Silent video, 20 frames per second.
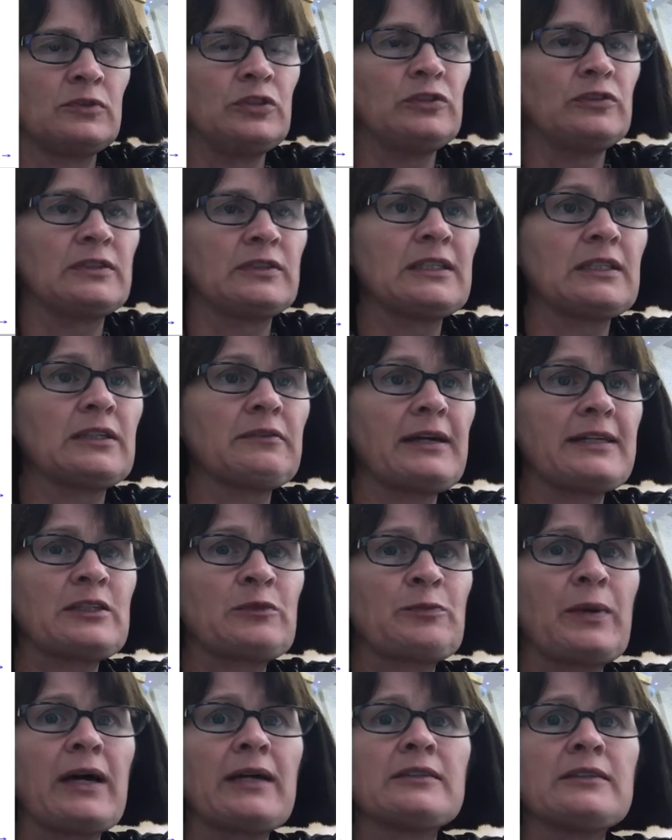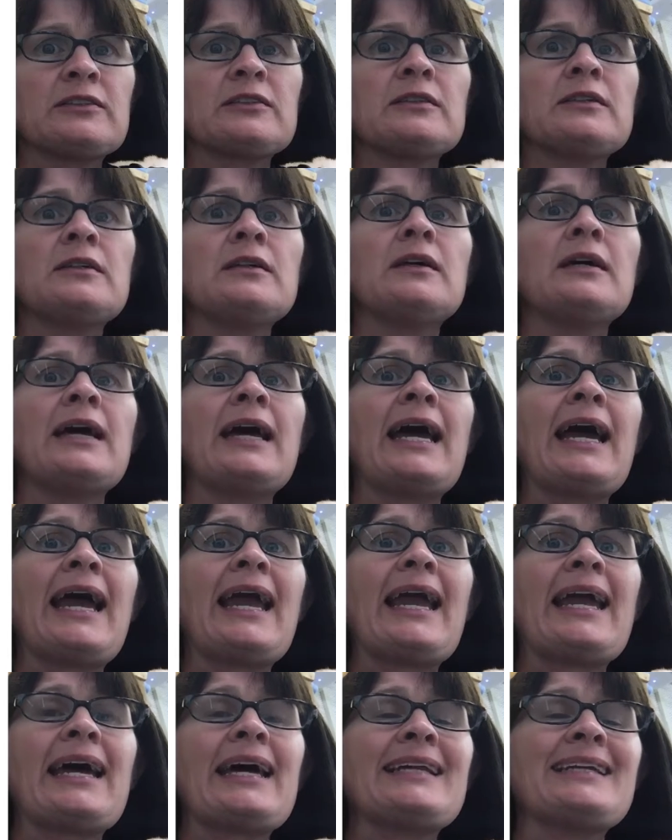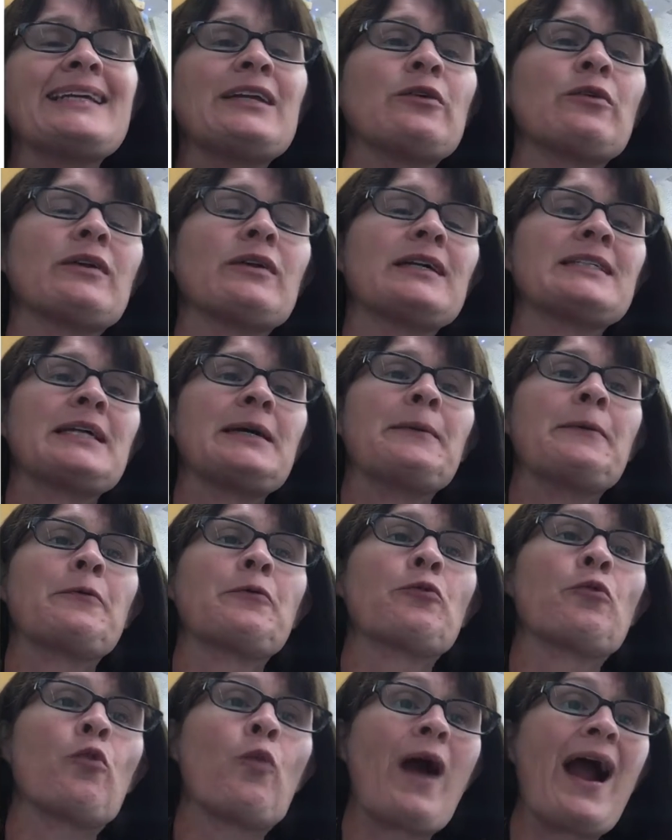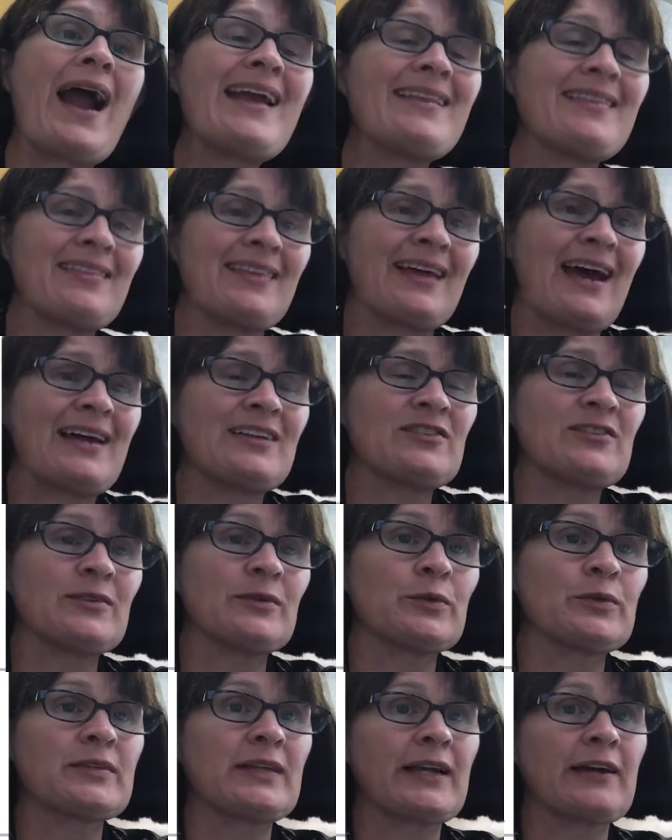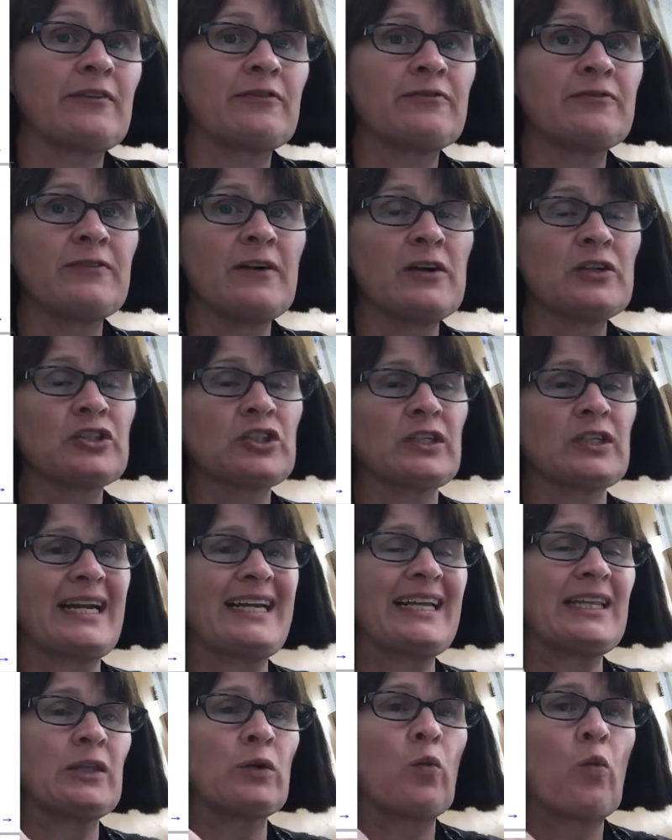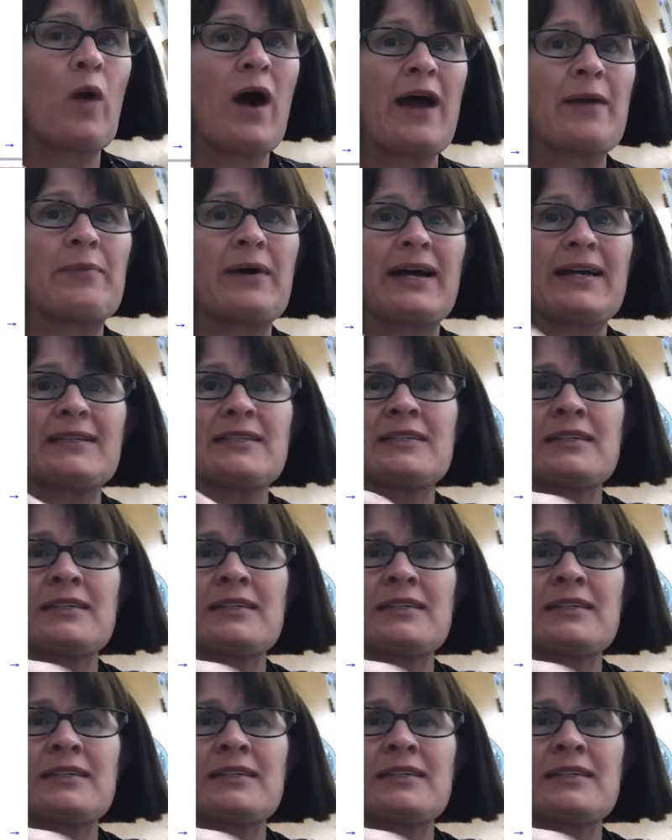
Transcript: used in the right spots. And in order to write that so it looks like a function, I need the y by